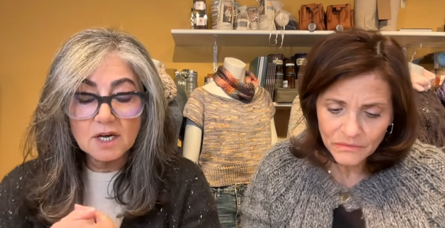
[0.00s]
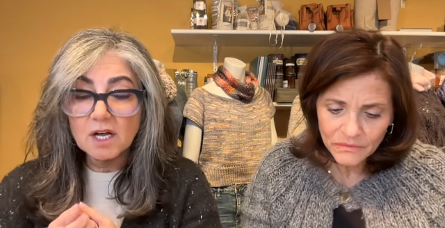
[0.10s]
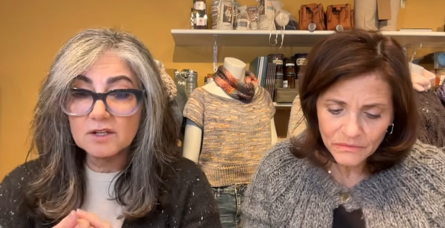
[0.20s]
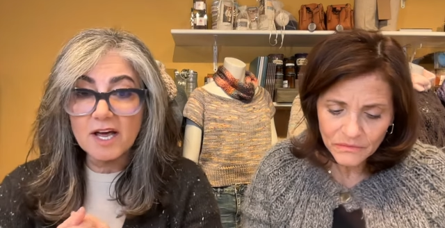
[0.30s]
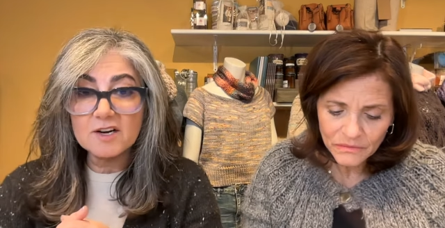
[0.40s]
Speaker 1: A
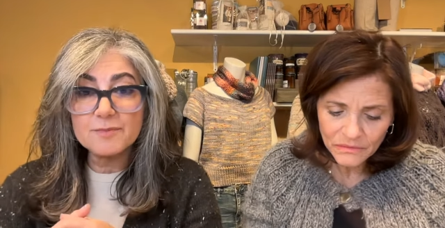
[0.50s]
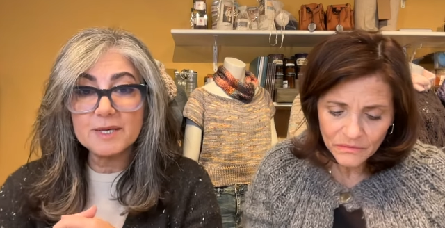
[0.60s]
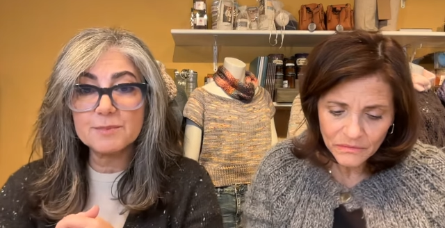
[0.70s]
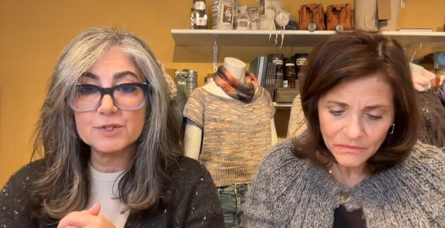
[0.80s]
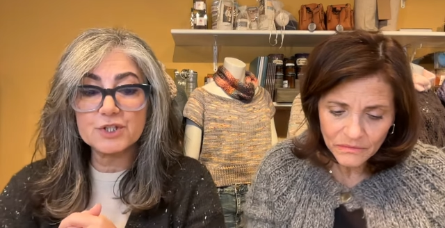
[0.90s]
lot of
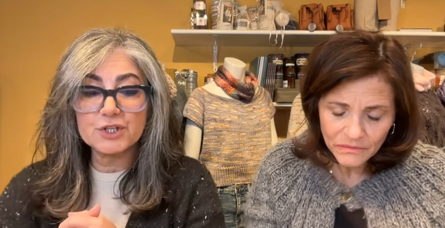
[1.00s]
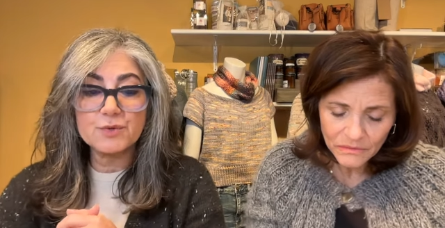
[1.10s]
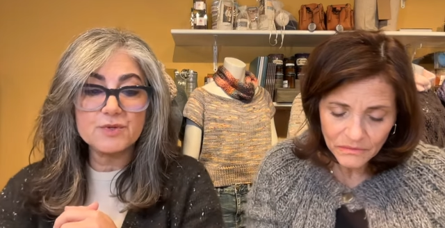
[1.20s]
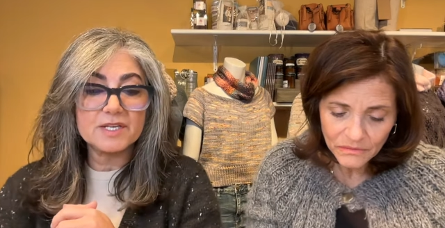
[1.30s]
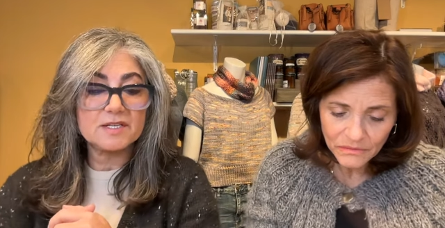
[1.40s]
people
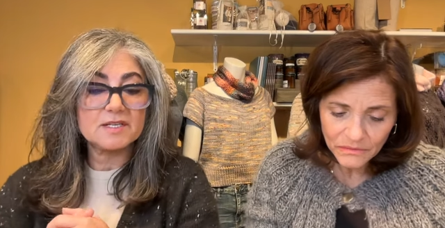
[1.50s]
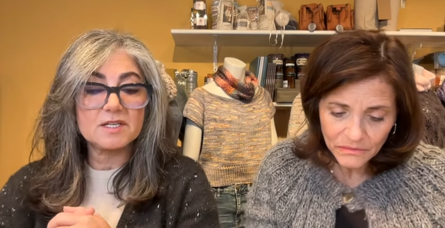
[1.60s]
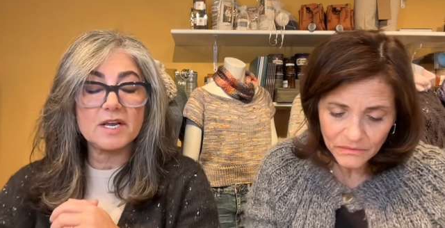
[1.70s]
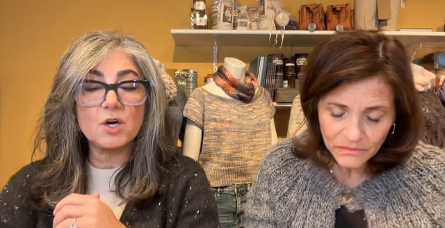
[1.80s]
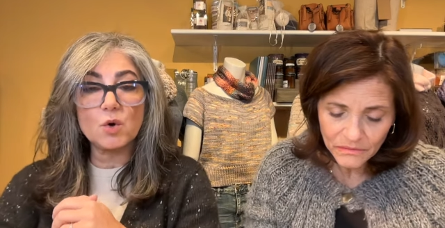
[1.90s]
do. This is
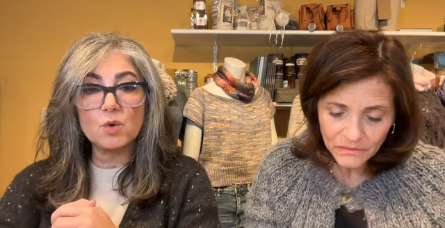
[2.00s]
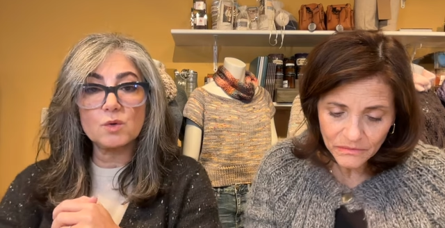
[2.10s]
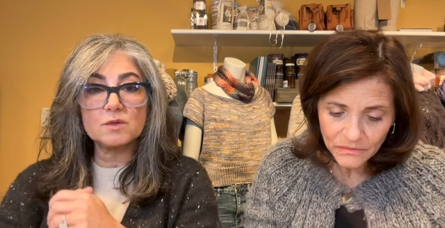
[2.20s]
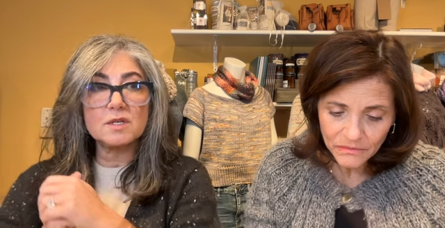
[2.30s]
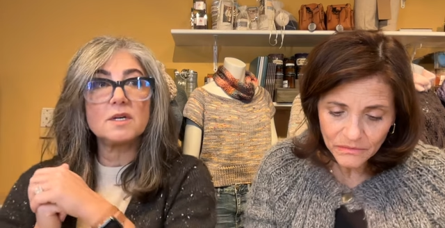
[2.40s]
an
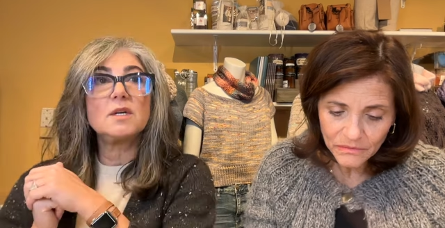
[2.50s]
old